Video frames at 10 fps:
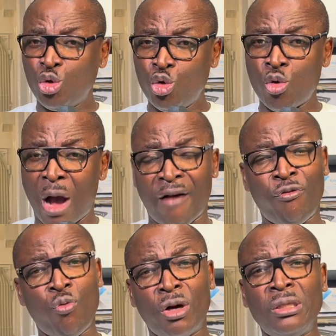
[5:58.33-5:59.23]
you have
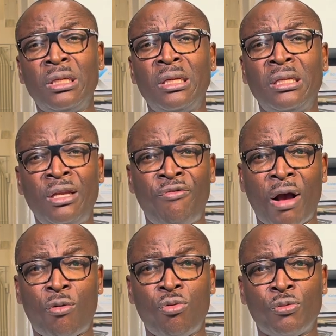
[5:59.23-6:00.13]
won the
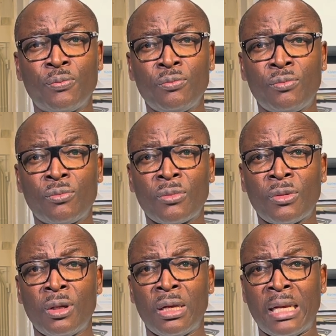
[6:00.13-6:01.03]
vehicle.
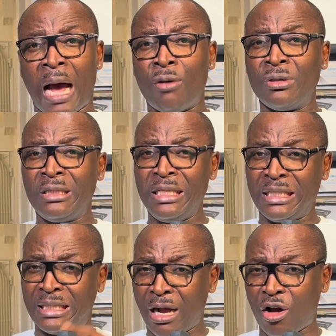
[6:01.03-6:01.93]
Now,
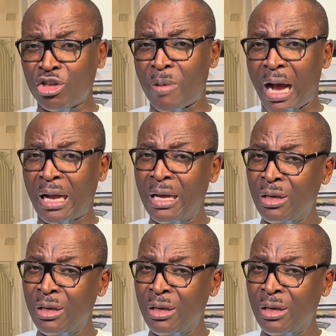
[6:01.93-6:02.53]
this takes us back